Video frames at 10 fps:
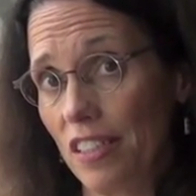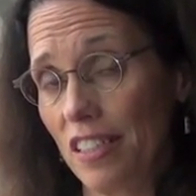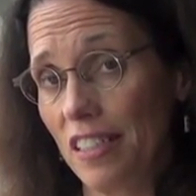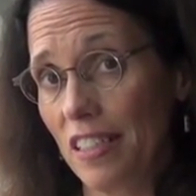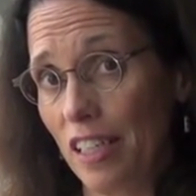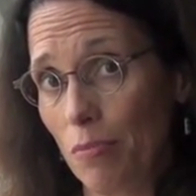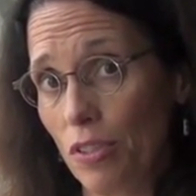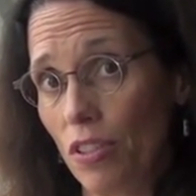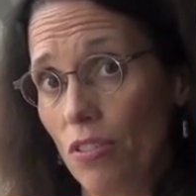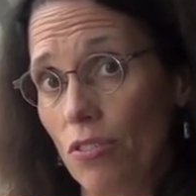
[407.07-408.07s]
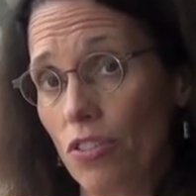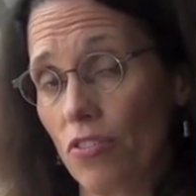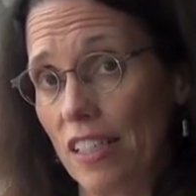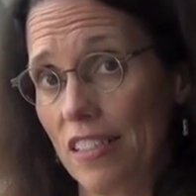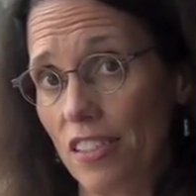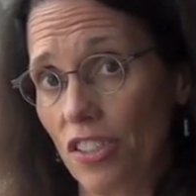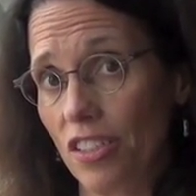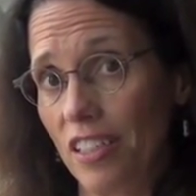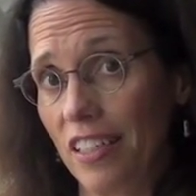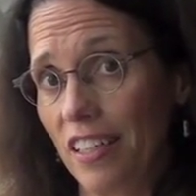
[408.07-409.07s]
see type 2s
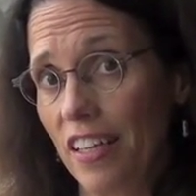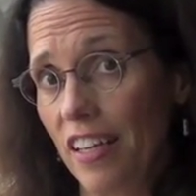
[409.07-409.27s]
transitioning,